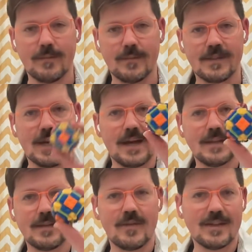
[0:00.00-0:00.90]

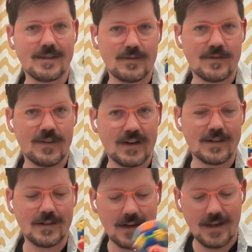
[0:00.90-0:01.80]
sides of this
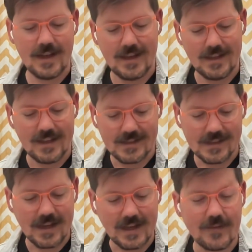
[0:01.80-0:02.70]
sphere. This is
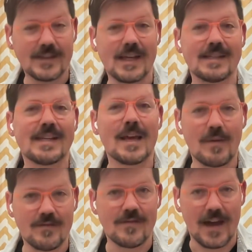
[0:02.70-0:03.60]
going to give us that same
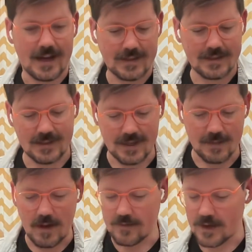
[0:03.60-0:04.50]
effect
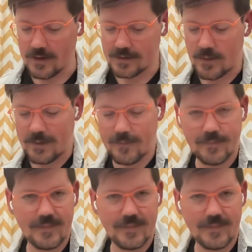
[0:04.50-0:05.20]
over here as well.